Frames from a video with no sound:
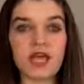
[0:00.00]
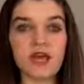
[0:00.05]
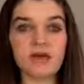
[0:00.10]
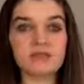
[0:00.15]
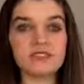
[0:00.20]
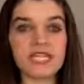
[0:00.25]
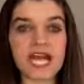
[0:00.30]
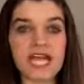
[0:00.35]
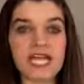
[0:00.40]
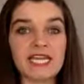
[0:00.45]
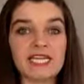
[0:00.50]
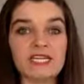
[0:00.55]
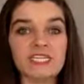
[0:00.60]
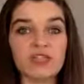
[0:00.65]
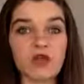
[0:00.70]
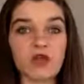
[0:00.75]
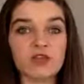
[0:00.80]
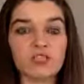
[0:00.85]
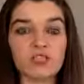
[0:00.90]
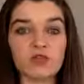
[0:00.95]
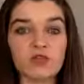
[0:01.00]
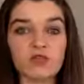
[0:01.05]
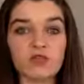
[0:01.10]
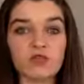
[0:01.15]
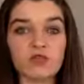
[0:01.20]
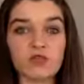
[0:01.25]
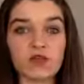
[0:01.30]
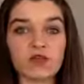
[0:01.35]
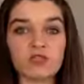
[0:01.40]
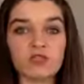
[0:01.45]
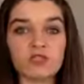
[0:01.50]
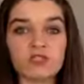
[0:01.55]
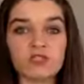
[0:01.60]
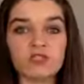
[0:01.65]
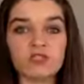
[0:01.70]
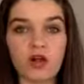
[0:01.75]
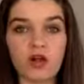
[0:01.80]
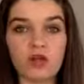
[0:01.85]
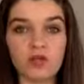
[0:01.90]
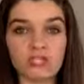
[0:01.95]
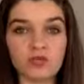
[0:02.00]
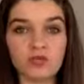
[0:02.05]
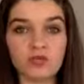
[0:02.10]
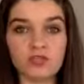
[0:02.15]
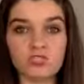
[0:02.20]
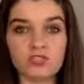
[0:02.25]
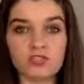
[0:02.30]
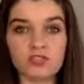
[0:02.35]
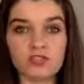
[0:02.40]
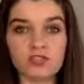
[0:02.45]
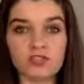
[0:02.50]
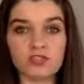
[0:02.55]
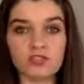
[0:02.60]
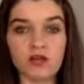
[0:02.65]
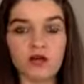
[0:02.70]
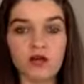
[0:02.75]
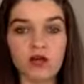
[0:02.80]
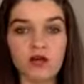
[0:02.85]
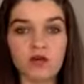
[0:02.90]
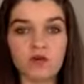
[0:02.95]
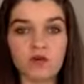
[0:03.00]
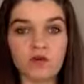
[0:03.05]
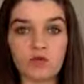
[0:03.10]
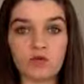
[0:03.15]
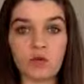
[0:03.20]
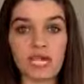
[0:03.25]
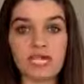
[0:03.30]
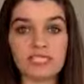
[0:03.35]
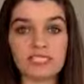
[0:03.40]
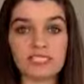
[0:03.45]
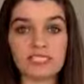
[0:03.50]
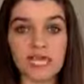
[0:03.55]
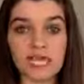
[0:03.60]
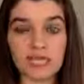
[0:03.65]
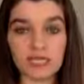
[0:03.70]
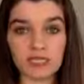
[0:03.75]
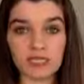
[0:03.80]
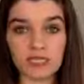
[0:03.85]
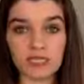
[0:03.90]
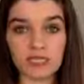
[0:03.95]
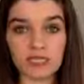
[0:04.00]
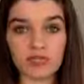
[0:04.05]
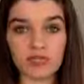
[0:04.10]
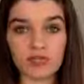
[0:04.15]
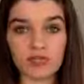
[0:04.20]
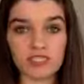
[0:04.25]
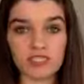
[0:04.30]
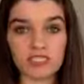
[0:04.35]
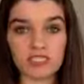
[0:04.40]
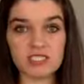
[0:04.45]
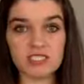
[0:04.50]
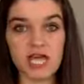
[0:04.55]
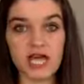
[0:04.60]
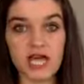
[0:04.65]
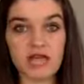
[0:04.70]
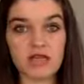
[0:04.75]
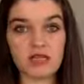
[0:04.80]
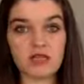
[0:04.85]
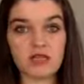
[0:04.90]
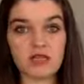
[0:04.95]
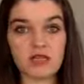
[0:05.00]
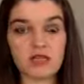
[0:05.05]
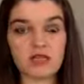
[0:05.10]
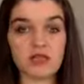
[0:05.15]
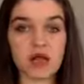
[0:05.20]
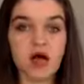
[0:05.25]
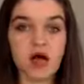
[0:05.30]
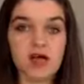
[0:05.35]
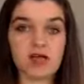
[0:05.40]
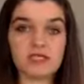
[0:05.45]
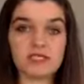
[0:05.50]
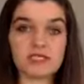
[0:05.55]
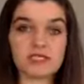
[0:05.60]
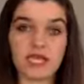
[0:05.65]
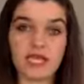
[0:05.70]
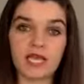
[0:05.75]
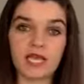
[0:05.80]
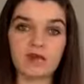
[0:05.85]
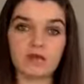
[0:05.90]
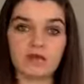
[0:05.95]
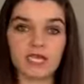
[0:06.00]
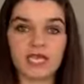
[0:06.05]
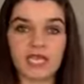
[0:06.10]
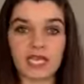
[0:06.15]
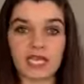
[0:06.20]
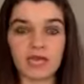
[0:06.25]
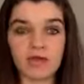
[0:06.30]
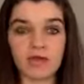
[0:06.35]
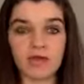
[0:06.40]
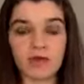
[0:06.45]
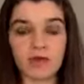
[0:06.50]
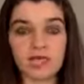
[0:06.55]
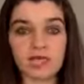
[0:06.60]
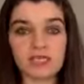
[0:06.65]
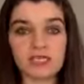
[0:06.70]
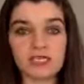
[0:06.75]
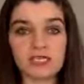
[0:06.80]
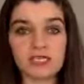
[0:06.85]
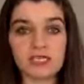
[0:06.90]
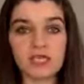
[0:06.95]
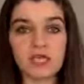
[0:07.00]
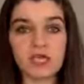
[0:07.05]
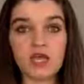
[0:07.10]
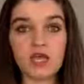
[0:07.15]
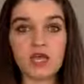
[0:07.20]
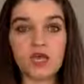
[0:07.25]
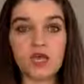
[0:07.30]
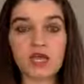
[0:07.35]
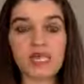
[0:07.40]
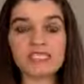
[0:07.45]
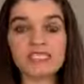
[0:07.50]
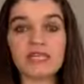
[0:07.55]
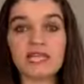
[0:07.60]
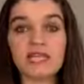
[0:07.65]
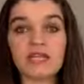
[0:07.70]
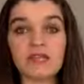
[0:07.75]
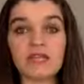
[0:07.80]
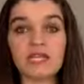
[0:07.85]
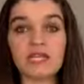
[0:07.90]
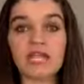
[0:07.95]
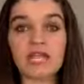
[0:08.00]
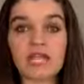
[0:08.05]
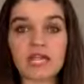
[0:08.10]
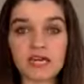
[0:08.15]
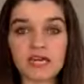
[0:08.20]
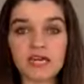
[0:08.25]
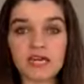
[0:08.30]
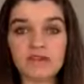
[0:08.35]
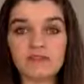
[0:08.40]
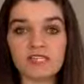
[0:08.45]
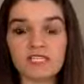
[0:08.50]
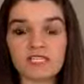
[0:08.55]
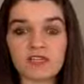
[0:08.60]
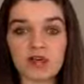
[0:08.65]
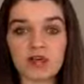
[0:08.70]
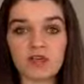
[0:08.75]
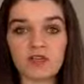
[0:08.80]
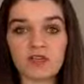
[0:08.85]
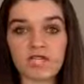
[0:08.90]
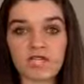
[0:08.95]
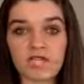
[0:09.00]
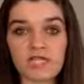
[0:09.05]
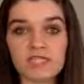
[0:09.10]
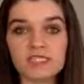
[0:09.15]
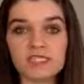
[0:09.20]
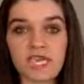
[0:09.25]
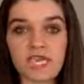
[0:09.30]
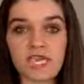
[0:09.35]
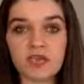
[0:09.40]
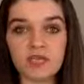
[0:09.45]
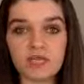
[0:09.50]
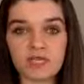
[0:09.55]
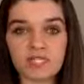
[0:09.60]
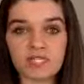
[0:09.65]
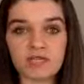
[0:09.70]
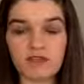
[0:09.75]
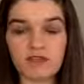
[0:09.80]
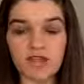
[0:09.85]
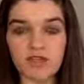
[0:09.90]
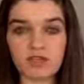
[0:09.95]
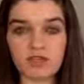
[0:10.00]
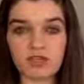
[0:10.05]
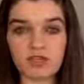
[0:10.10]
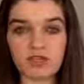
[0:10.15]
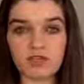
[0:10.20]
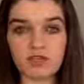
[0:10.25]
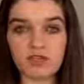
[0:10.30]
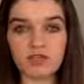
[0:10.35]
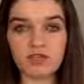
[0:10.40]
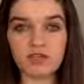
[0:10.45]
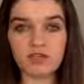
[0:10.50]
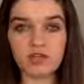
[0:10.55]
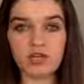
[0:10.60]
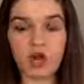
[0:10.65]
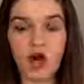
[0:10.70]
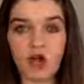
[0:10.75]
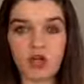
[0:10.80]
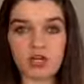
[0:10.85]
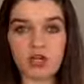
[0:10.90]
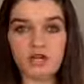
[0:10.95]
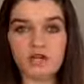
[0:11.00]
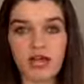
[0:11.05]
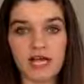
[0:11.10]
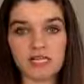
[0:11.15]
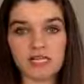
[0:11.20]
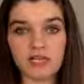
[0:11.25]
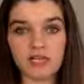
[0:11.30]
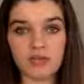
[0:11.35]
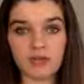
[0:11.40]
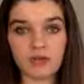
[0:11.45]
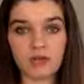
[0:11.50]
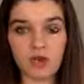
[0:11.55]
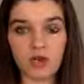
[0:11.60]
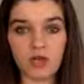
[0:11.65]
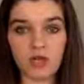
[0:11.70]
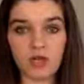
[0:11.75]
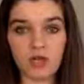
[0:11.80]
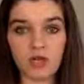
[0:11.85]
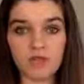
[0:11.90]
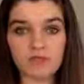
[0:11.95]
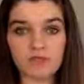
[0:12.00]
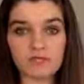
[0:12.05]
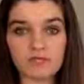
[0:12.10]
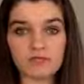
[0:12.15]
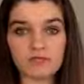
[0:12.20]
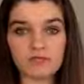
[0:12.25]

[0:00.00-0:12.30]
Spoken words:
Dieting is also one of the strongest predictors of weight cycling, which is that loss and regain of weight. Weight cycling in and of itself is a risk factor for cardiovascular problems,